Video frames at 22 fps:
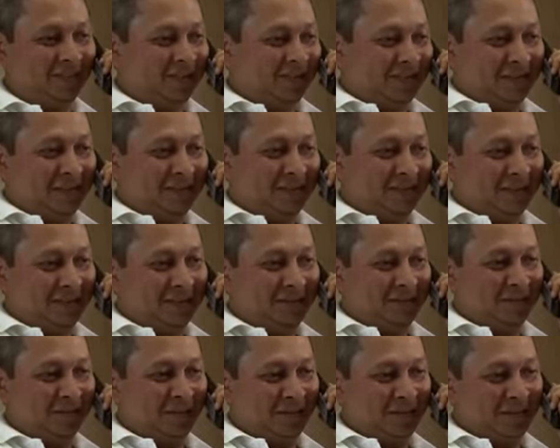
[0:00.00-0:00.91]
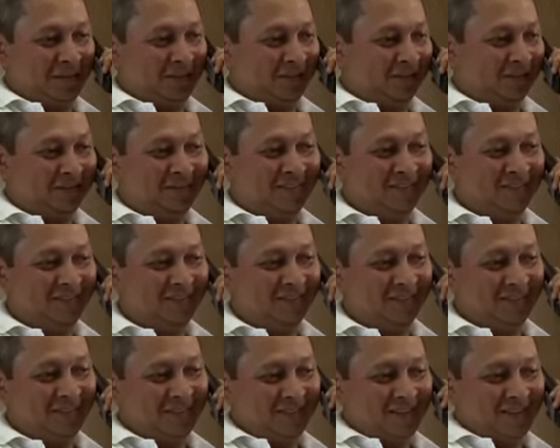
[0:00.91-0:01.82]
getting a loan. We
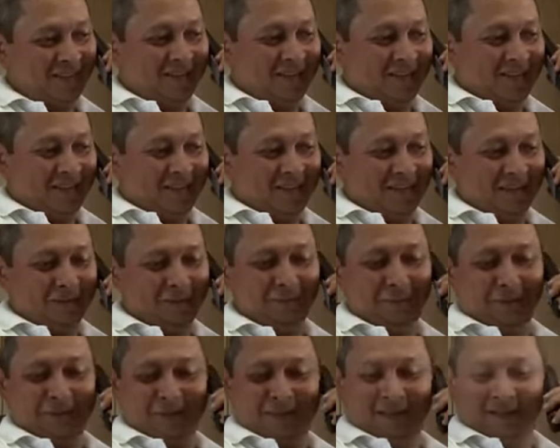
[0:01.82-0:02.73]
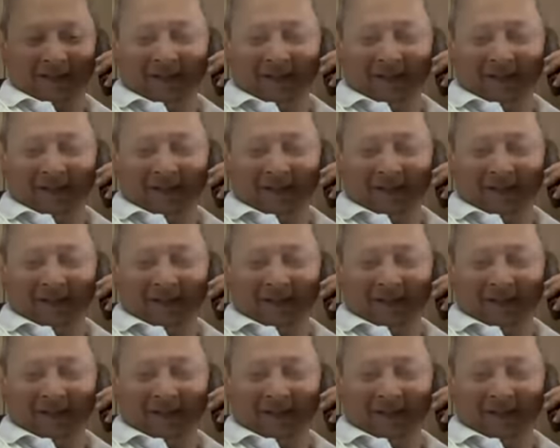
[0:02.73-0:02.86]
helped him marketing this loan to